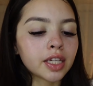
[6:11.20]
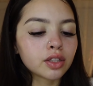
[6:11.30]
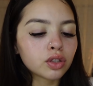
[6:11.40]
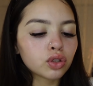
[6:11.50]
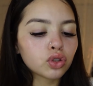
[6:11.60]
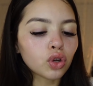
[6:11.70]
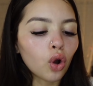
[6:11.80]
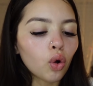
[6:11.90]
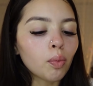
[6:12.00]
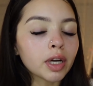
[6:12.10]
it's
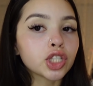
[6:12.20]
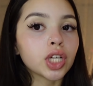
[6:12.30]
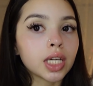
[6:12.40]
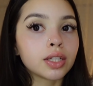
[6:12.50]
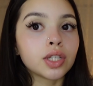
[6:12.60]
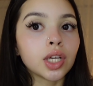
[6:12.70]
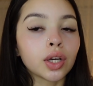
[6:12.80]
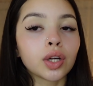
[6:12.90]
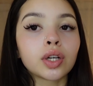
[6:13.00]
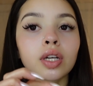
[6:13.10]
so much
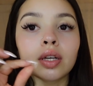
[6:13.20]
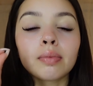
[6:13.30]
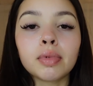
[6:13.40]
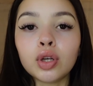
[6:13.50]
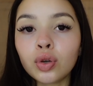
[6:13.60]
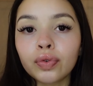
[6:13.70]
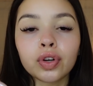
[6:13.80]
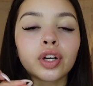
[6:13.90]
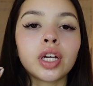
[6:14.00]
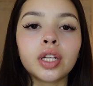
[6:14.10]
easier to
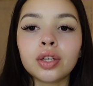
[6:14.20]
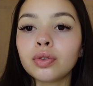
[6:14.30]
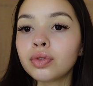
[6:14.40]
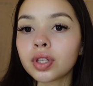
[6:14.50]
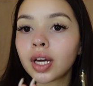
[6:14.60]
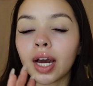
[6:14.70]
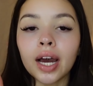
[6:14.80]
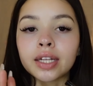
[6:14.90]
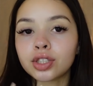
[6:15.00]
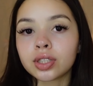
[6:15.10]
maneuver and use.
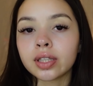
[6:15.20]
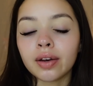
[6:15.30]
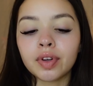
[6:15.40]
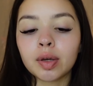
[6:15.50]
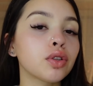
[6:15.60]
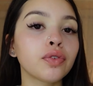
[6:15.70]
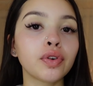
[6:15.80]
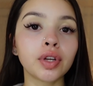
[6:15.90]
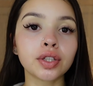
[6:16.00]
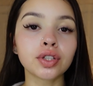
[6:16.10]
I just love the
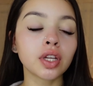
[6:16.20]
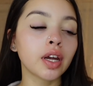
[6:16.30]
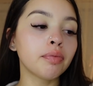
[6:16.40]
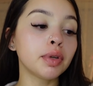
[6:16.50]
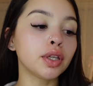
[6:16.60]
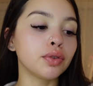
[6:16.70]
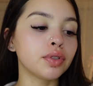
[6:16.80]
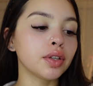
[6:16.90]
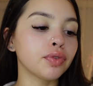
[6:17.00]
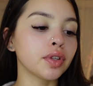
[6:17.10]
foundation that I have been
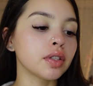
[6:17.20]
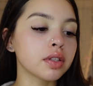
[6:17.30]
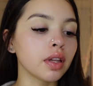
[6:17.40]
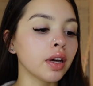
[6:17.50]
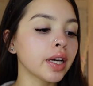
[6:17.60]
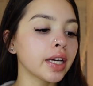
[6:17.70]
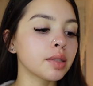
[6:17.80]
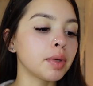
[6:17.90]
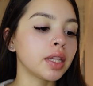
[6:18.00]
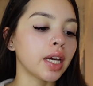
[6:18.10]
using for this look has
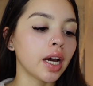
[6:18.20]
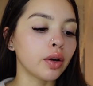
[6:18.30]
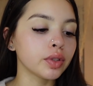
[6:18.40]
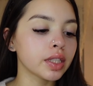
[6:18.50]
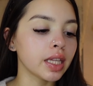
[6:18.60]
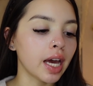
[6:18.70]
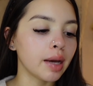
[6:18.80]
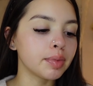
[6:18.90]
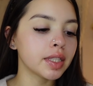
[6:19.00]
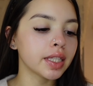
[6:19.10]
been the House
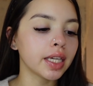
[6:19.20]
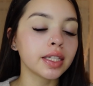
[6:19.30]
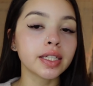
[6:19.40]
Labs Skin